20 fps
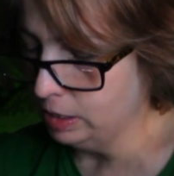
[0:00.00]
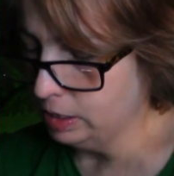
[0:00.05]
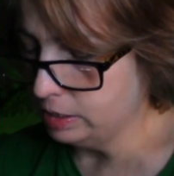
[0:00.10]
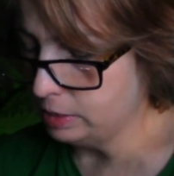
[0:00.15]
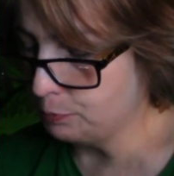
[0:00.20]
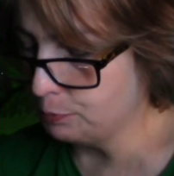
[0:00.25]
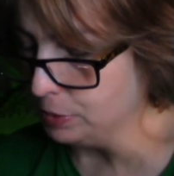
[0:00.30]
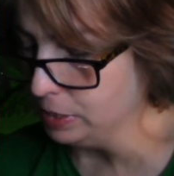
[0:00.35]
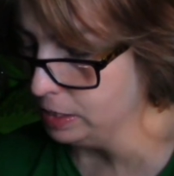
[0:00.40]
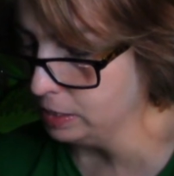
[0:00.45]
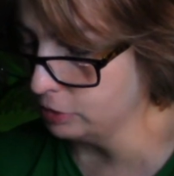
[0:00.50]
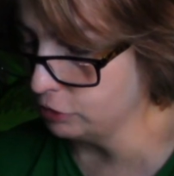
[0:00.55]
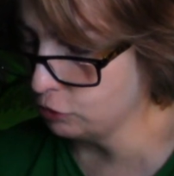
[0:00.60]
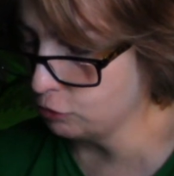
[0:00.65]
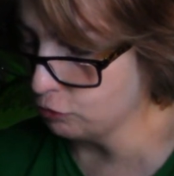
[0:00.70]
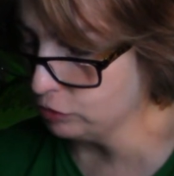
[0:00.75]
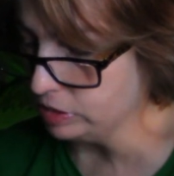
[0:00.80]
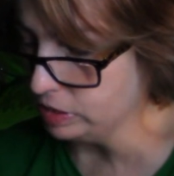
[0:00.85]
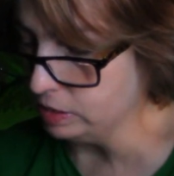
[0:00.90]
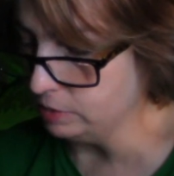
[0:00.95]
to pigs
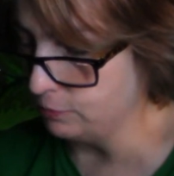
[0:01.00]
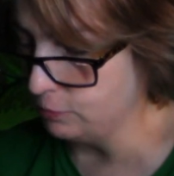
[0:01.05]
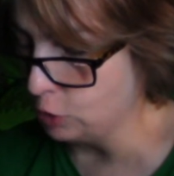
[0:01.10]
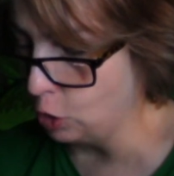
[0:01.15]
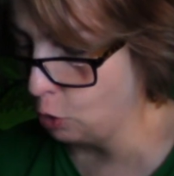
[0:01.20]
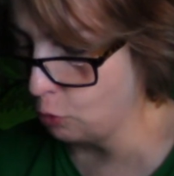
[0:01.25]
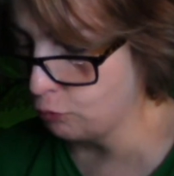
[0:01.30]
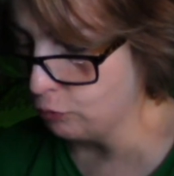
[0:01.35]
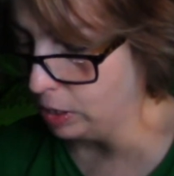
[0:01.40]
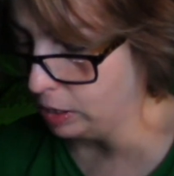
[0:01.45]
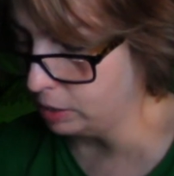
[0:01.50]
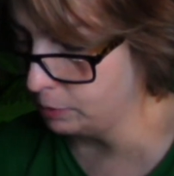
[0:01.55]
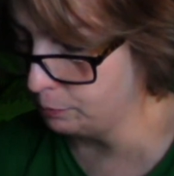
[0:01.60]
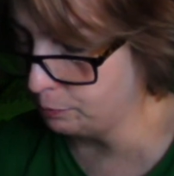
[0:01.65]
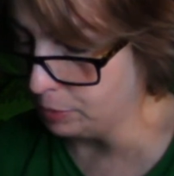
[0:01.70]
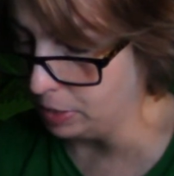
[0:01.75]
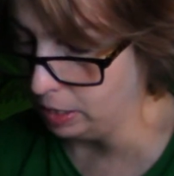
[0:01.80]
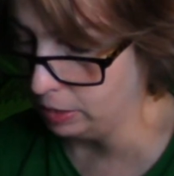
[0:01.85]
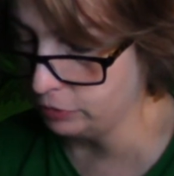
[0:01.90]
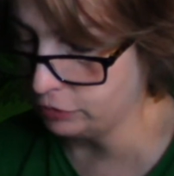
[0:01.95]
and receive no
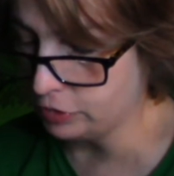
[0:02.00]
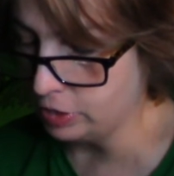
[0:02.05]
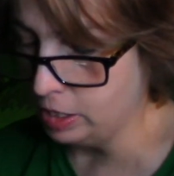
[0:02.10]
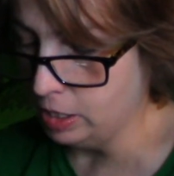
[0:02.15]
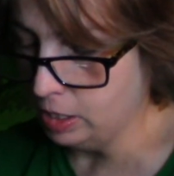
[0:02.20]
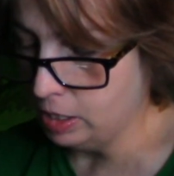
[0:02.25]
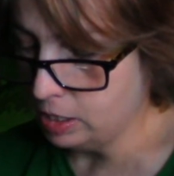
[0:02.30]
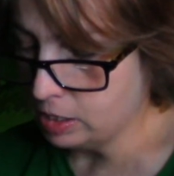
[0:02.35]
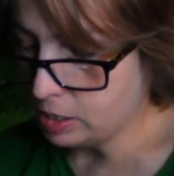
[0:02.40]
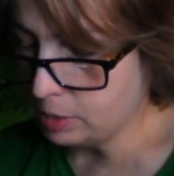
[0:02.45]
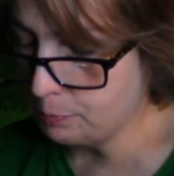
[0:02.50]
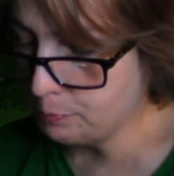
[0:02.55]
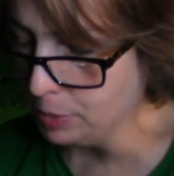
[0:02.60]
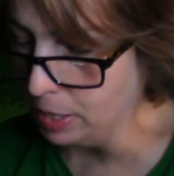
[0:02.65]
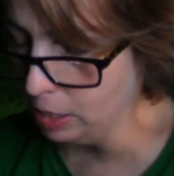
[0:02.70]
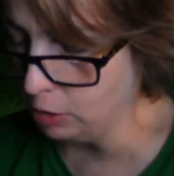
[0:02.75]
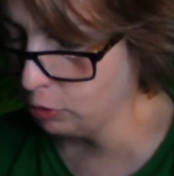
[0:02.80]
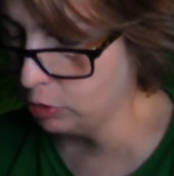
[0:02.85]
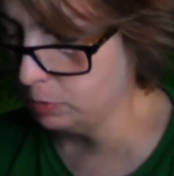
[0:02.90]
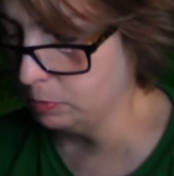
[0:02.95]
recompense
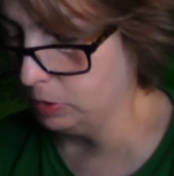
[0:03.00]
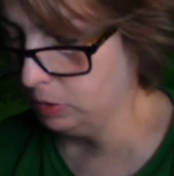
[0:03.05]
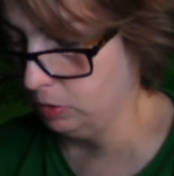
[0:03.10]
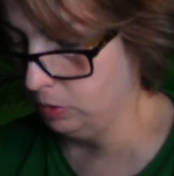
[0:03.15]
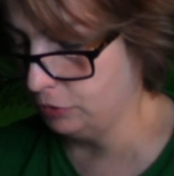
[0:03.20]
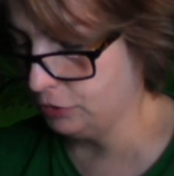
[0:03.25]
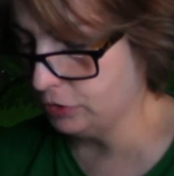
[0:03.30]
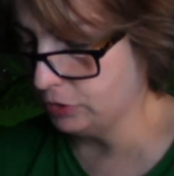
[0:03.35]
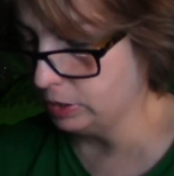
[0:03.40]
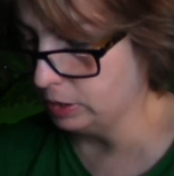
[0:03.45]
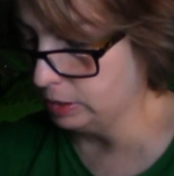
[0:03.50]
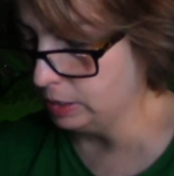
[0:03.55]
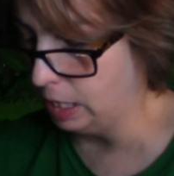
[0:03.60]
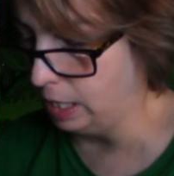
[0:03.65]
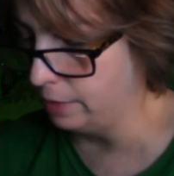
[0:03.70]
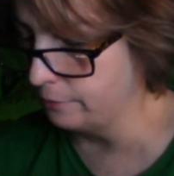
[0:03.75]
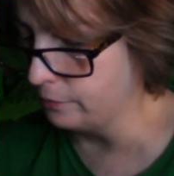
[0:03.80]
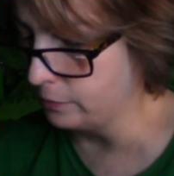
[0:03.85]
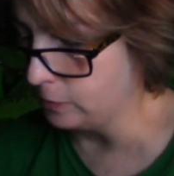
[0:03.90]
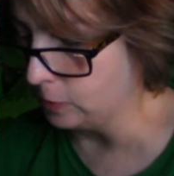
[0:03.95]
comparable to the
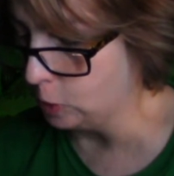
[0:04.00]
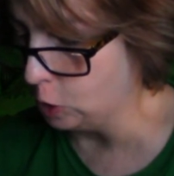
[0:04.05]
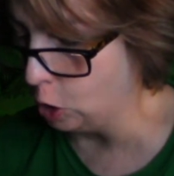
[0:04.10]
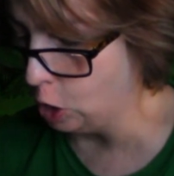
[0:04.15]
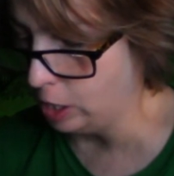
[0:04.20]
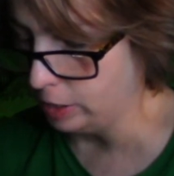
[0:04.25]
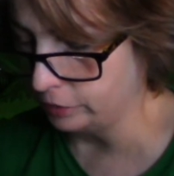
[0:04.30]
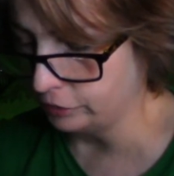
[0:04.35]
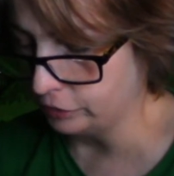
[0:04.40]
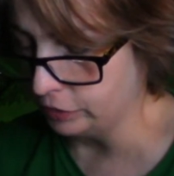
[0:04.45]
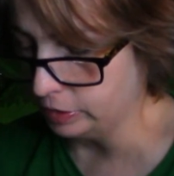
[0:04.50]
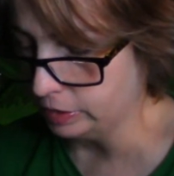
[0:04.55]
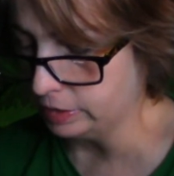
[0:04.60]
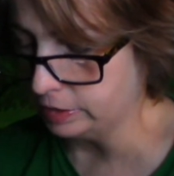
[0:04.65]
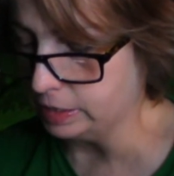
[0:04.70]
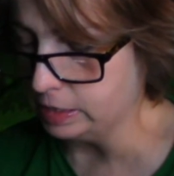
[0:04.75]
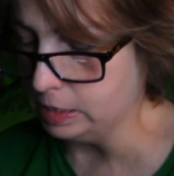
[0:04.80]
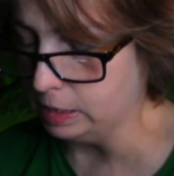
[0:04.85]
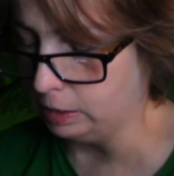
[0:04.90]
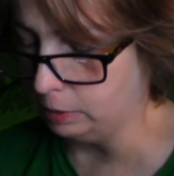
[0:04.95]
love of a goddess.
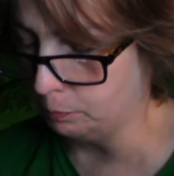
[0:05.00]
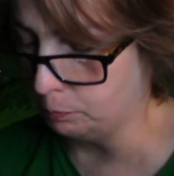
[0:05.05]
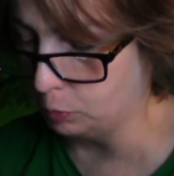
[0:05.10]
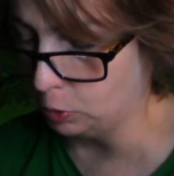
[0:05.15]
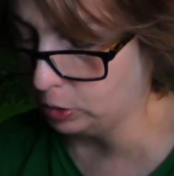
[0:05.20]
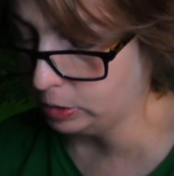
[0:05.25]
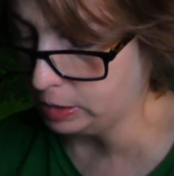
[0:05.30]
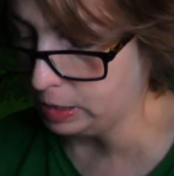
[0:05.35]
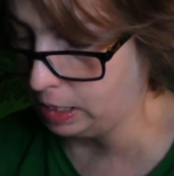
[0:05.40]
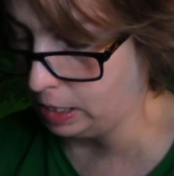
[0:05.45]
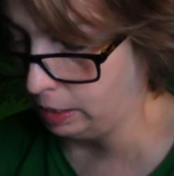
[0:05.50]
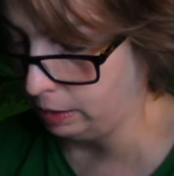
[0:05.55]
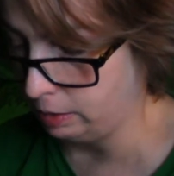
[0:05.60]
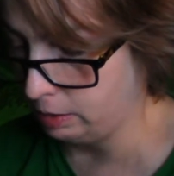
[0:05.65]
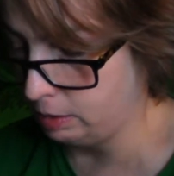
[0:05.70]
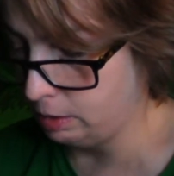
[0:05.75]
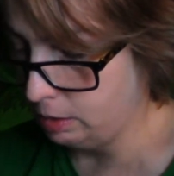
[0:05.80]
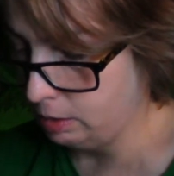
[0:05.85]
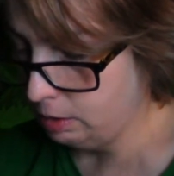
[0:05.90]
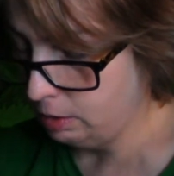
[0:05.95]
Indeed, in Book
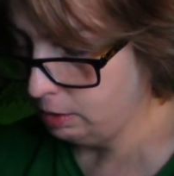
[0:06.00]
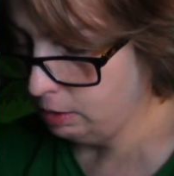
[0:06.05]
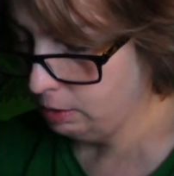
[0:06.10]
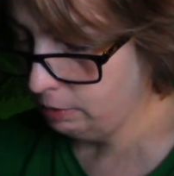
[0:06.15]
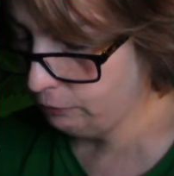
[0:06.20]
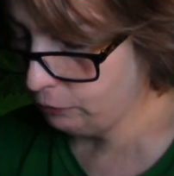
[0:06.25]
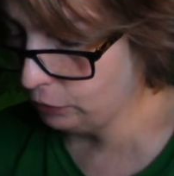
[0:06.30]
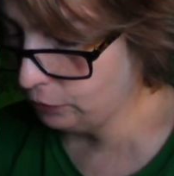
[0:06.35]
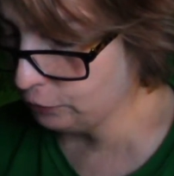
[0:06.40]
10, for the